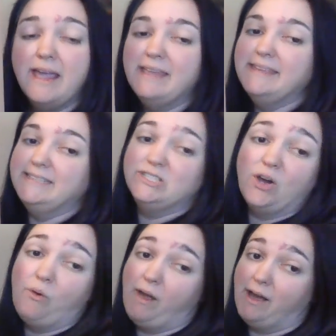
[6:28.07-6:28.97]
And they
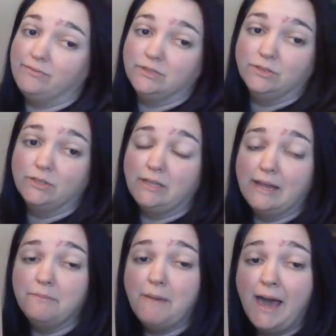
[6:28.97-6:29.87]
don't have to look
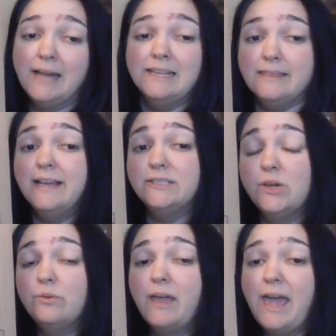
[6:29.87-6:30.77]
like mine, and that's
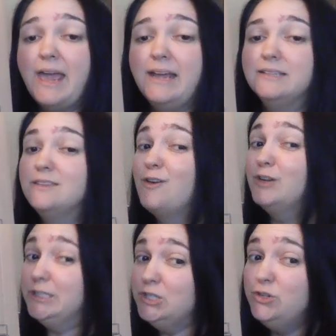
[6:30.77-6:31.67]
okay. As long
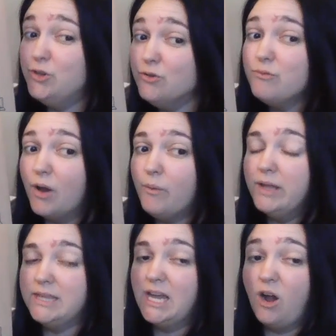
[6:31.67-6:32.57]
as you know
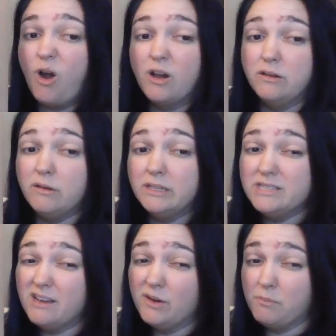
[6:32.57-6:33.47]
what they are and you can
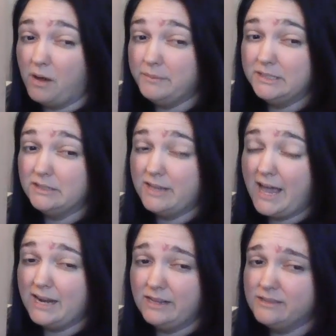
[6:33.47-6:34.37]
tell your mommies and
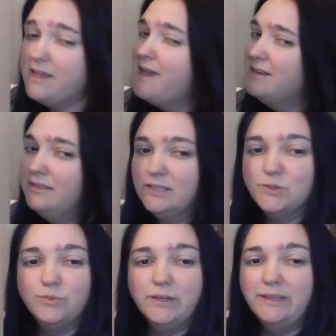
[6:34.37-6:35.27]
daddies,
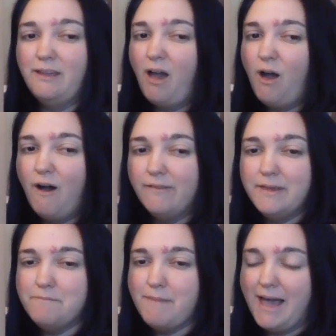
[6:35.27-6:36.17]
that's really all
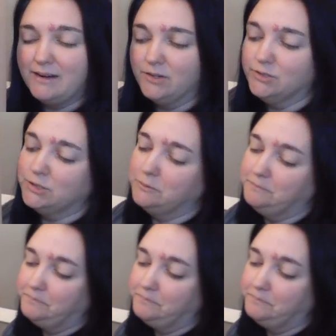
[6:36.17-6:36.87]
that matters.